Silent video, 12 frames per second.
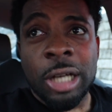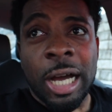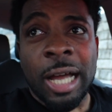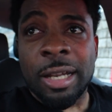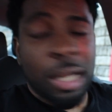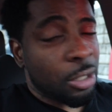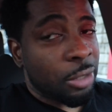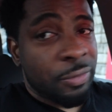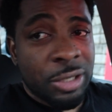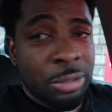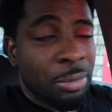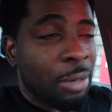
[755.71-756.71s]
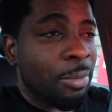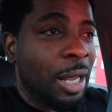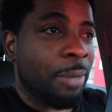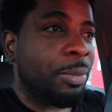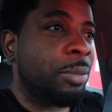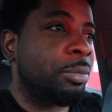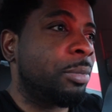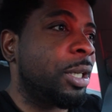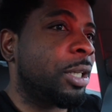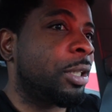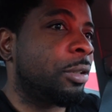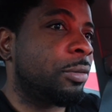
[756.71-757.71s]
I love to see my black people
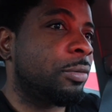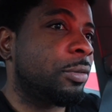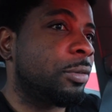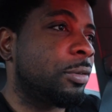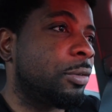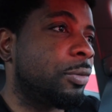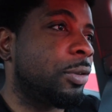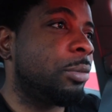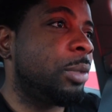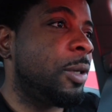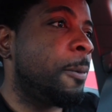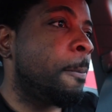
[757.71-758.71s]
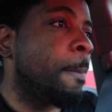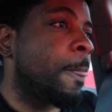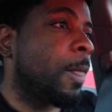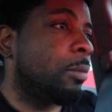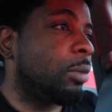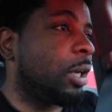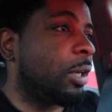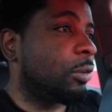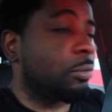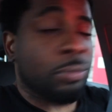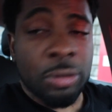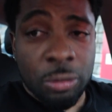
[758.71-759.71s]
making it. You feel me? But
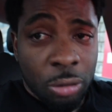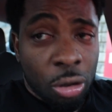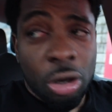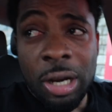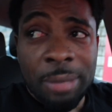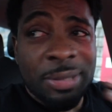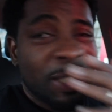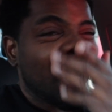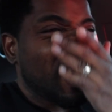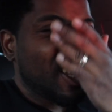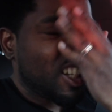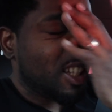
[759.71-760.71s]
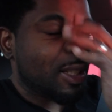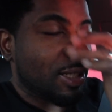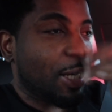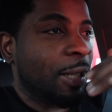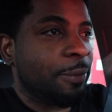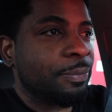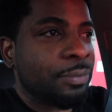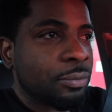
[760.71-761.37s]
all I'm saying is, like,